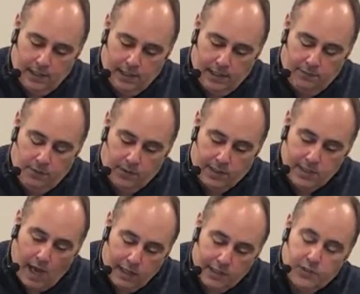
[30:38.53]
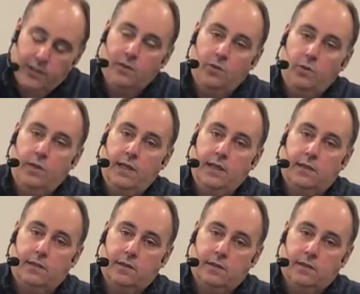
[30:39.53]
if you're acknowledging who He is,
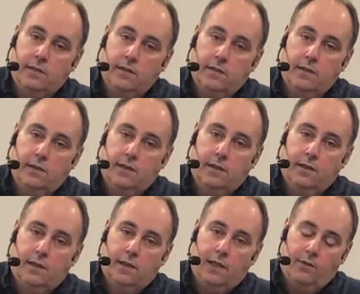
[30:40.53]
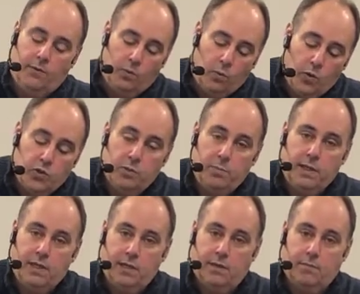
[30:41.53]
if you're worshiping
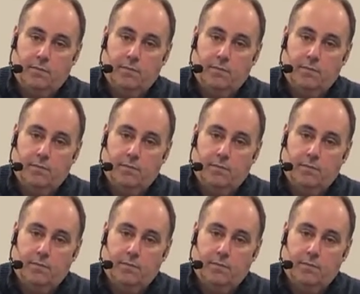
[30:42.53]
Him,